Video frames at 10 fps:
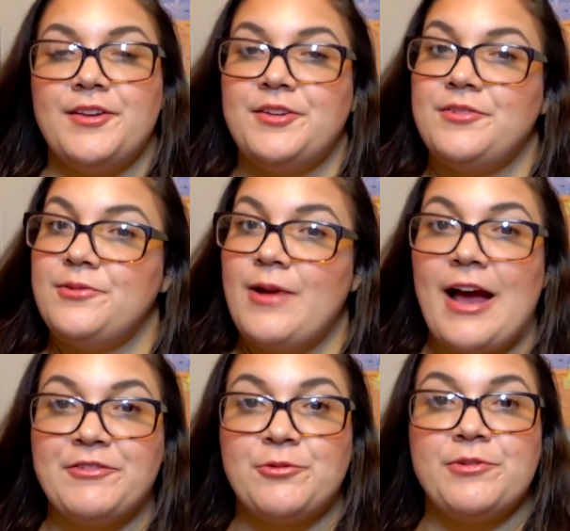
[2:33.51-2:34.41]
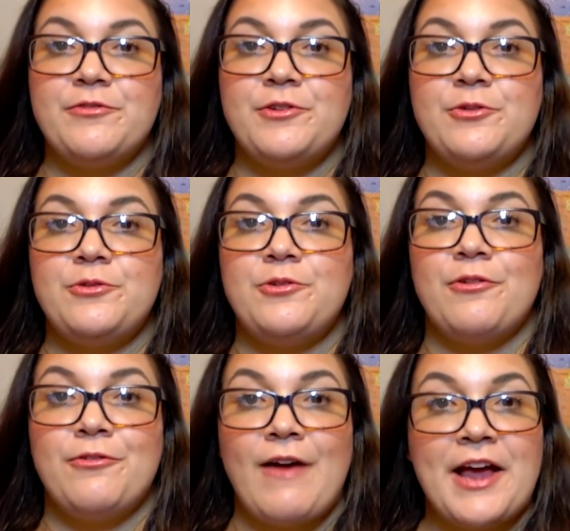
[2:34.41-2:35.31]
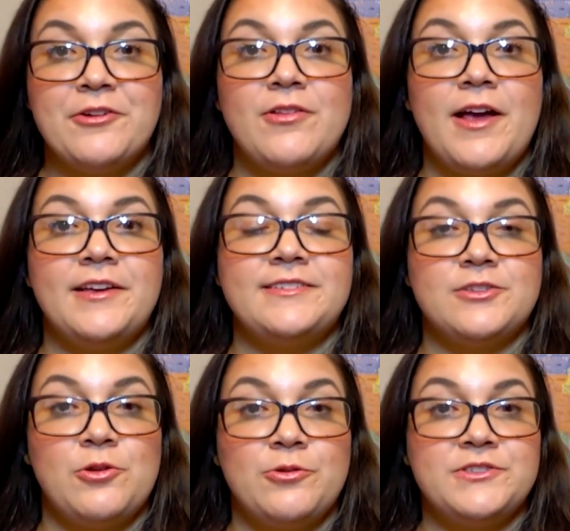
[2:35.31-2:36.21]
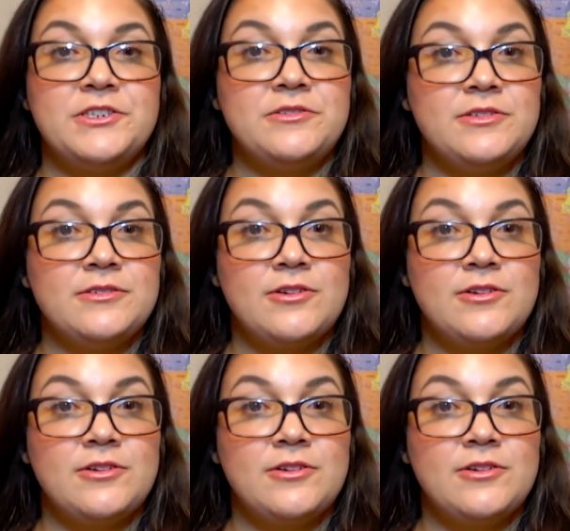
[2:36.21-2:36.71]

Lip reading: you have to review the finalized closing